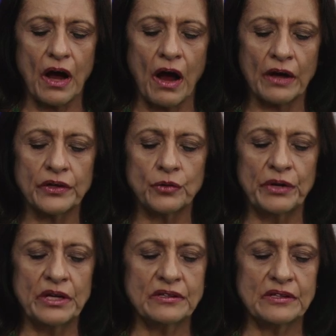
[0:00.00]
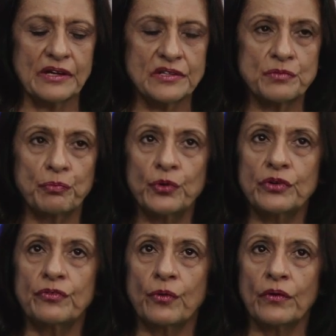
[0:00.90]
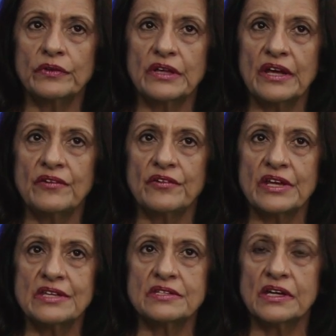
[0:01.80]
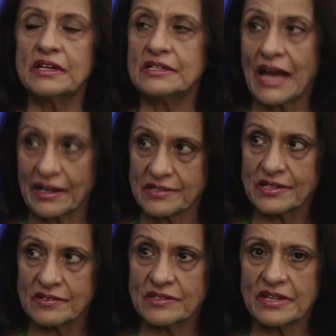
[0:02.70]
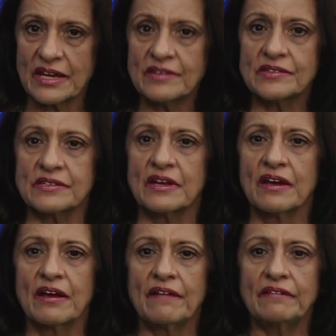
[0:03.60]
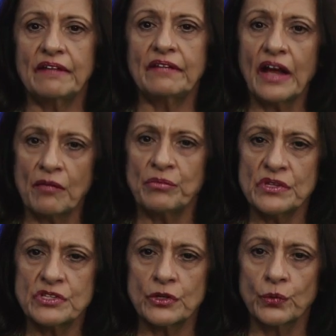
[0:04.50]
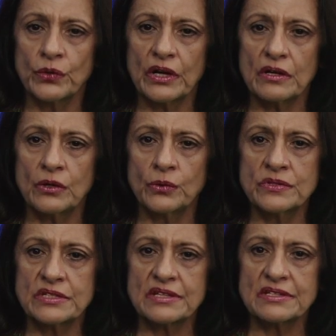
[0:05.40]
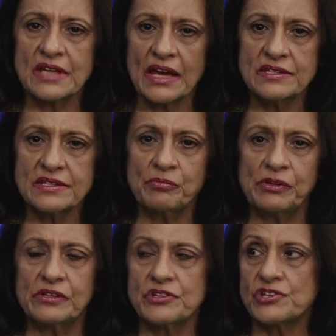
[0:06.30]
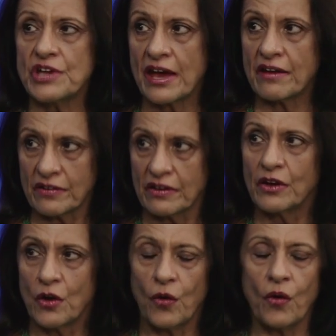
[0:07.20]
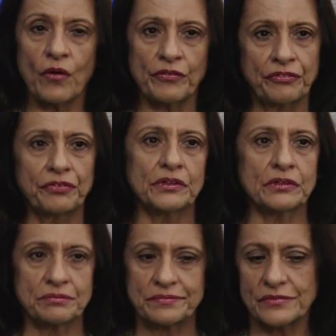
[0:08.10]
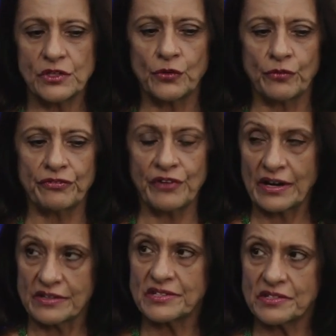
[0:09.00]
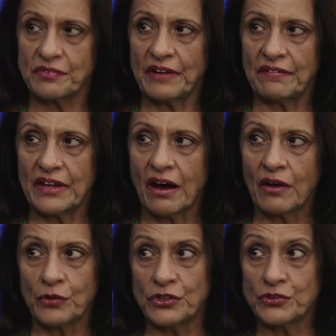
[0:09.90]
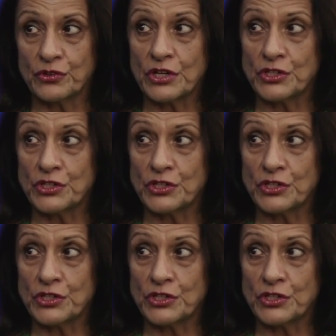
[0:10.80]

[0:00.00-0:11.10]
the argument that is put forth in raising taxes is that the governments lose a sizable share of funds when they are going to